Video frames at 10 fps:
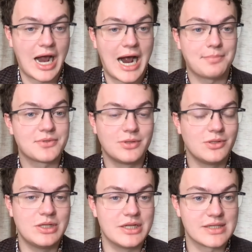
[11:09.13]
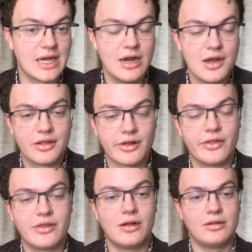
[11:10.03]
Absolutely insane. The
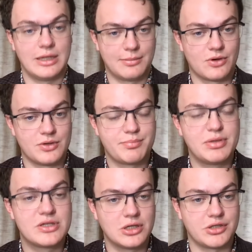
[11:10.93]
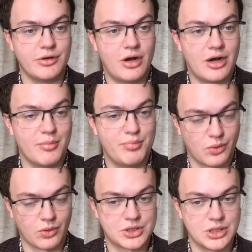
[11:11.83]
the Liberals' position on
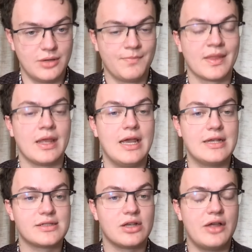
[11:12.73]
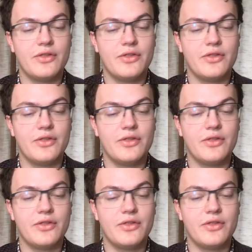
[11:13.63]
abortion is